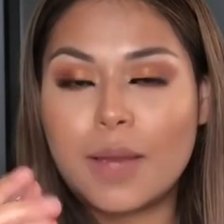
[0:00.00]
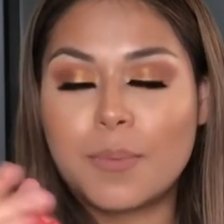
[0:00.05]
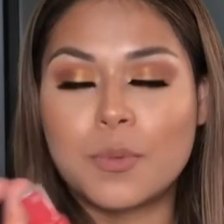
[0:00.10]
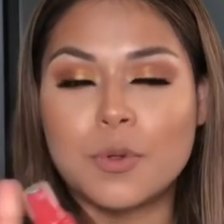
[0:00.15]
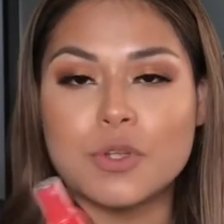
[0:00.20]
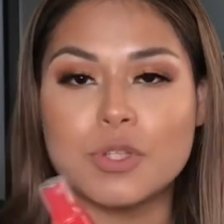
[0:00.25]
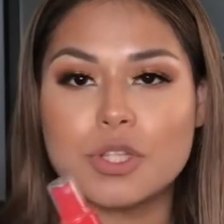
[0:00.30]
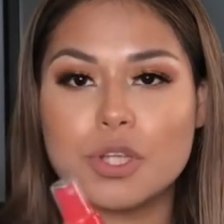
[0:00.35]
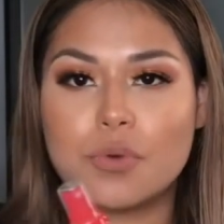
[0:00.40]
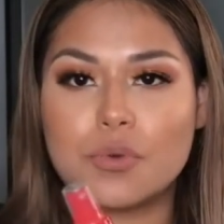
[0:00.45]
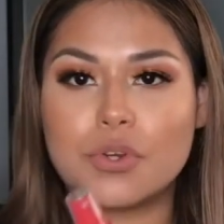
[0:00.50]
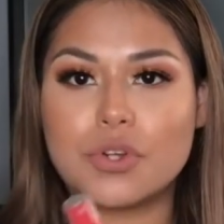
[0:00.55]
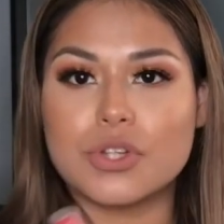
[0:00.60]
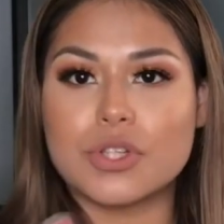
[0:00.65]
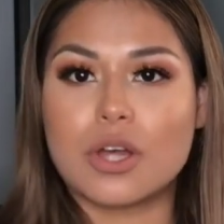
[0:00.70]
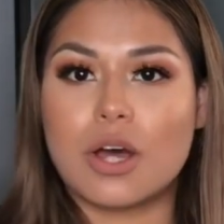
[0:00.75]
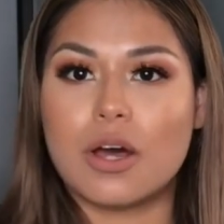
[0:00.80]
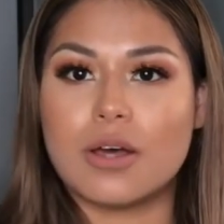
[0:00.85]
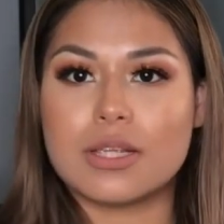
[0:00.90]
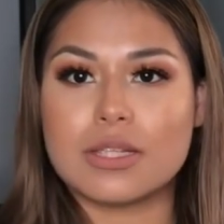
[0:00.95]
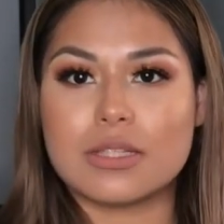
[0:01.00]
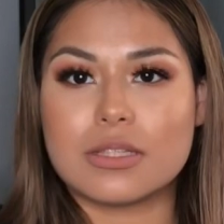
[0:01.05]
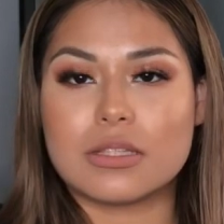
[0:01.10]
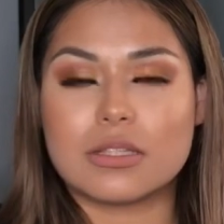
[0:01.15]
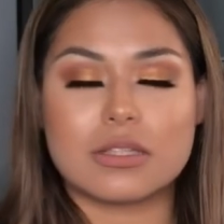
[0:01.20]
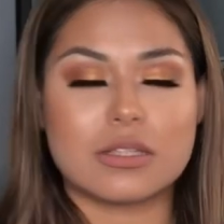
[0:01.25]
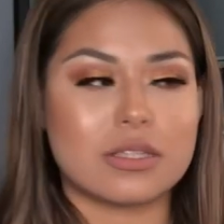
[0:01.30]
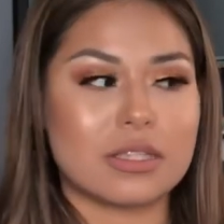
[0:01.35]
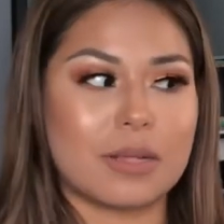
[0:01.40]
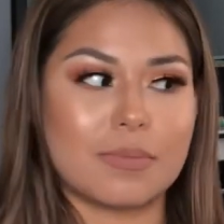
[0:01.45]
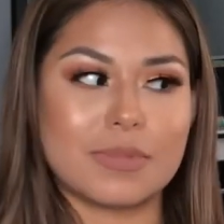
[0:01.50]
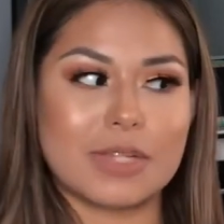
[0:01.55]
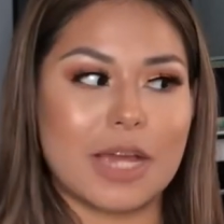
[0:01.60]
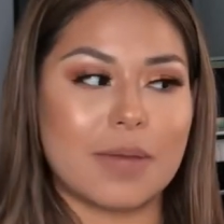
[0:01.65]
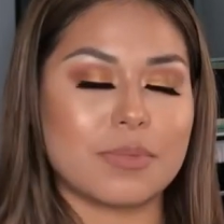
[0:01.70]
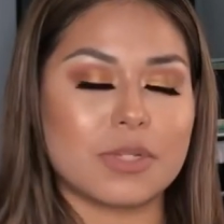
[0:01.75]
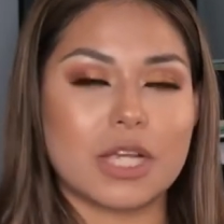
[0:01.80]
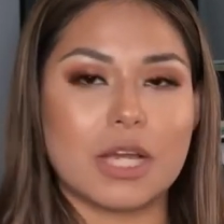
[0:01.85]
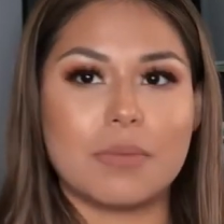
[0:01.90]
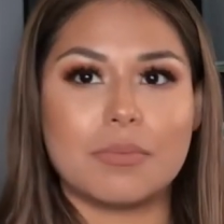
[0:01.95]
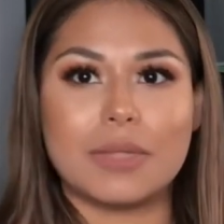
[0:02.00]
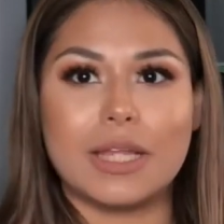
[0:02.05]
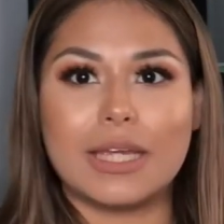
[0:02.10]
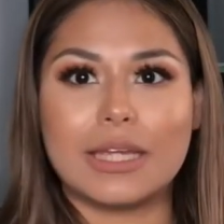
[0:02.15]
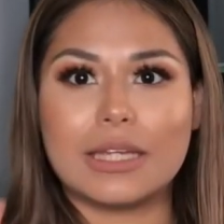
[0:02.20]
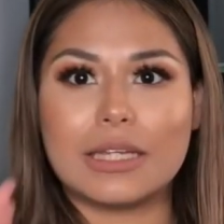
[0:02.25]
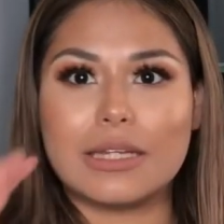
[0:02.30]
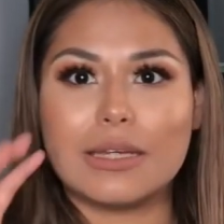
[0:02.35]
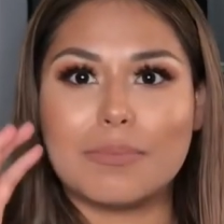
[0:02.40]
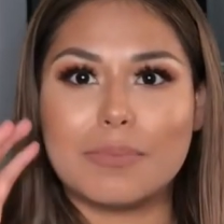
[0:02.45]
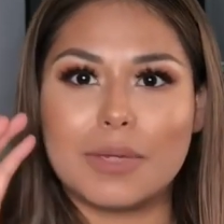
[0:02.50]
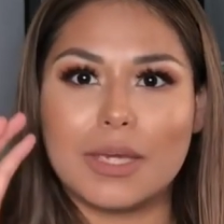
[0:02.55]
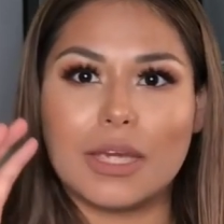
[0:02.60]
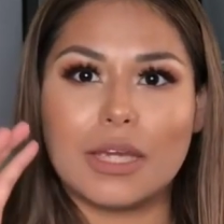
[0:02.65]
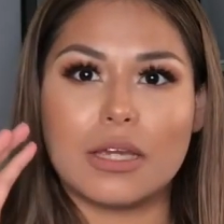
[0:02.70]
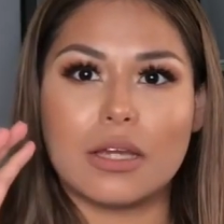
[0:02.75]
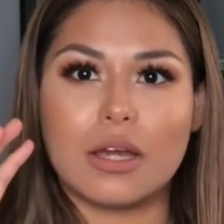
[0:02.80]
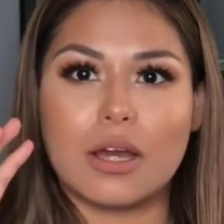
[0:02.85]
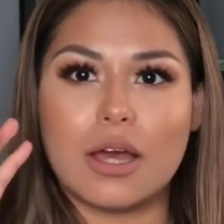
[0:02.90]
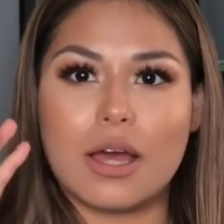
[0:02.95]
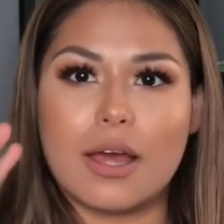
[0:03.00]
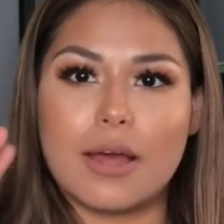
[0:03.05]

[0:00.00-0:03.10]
Most toners sometimes come like in a big